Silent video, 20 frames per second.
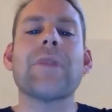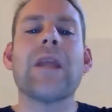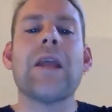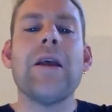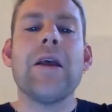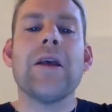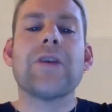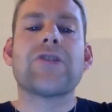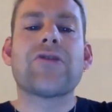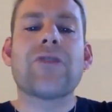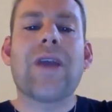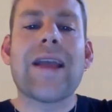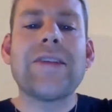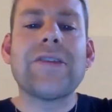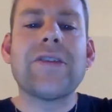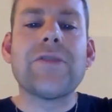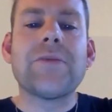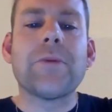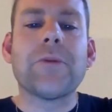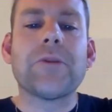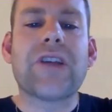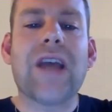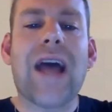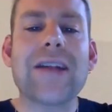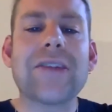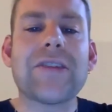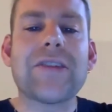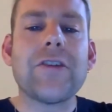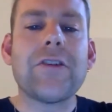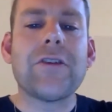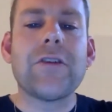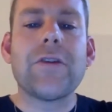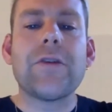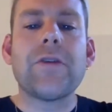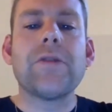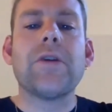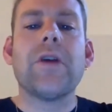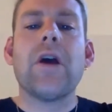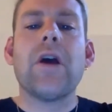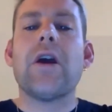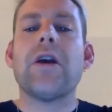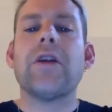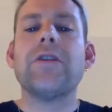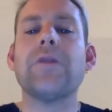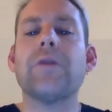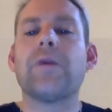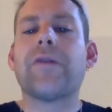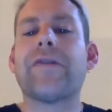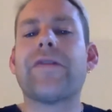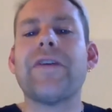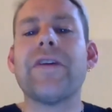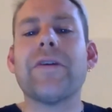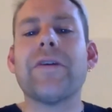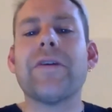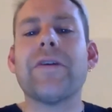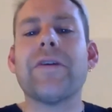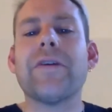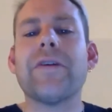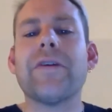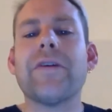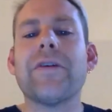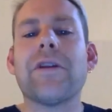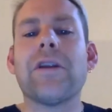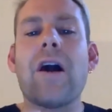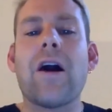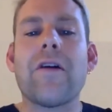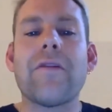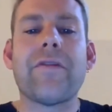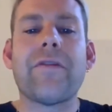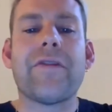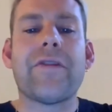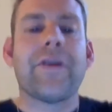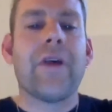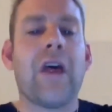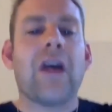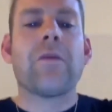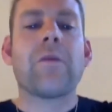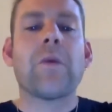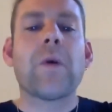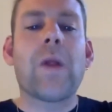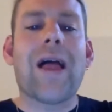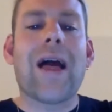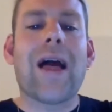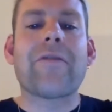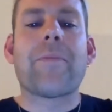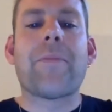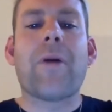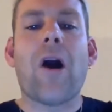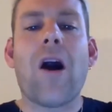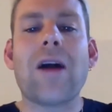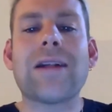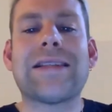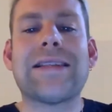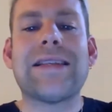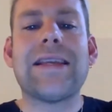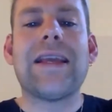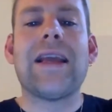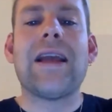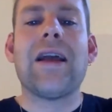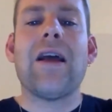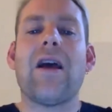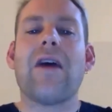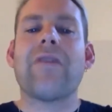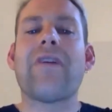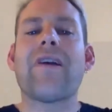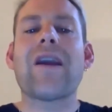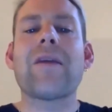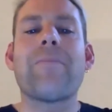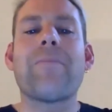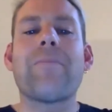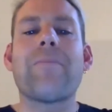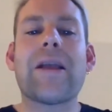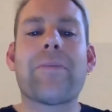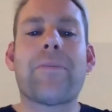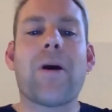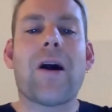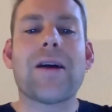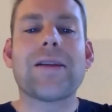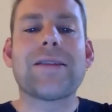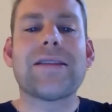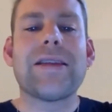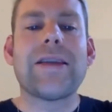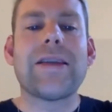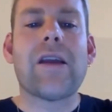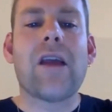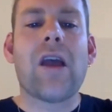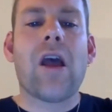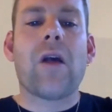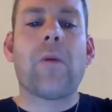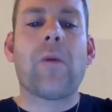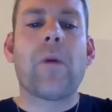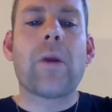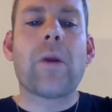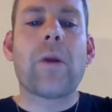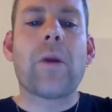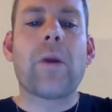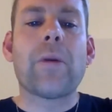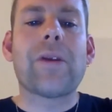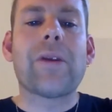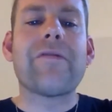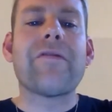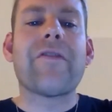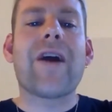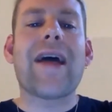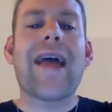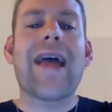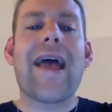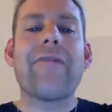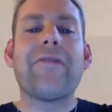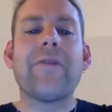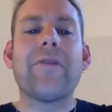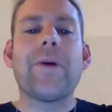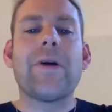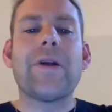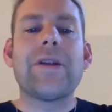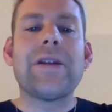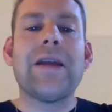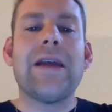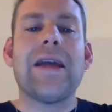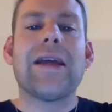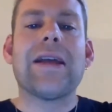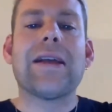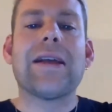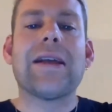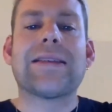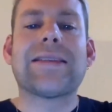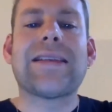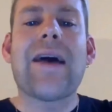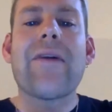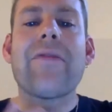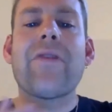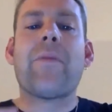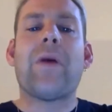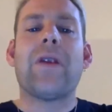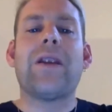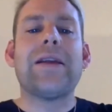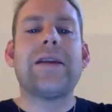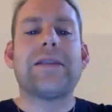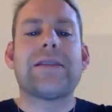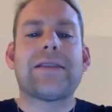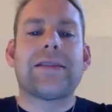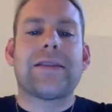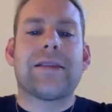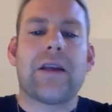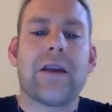Strangers will chat to you and you will feel loved. We will have a party, a very big party. We will invite everyone except the police.